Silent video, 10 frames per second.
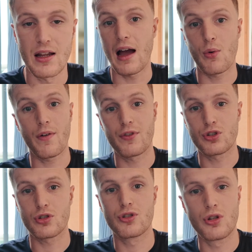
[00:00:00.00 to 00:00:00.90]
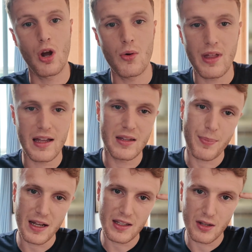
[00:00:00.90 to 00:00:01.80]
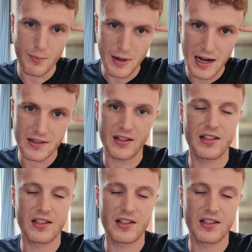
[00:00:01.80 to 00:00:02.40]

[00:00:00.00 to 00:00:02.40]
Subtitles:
However, just know that in the back of your mind